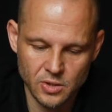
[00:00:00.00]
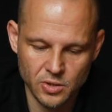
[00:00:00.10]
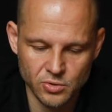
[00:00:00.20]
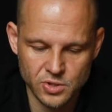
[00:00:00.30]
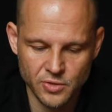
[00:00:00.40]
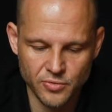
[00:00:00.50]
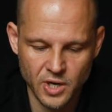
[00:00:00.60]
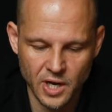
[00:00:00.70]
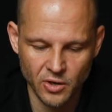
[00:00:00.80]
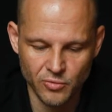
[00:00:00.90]
those different
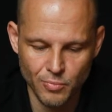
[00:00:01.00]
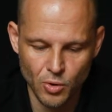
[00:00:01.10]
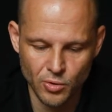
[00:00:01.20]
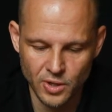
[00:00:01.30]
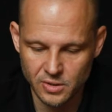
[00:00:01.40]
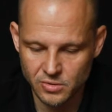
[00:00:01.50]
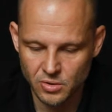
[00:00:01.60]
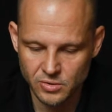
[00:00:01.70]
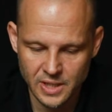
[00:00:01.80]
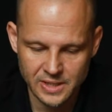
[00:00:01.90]
kind of modi,
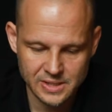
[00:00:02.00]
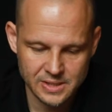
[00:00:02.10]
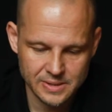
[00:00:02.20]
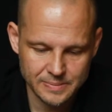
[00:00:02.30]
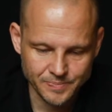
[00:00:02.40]
so that's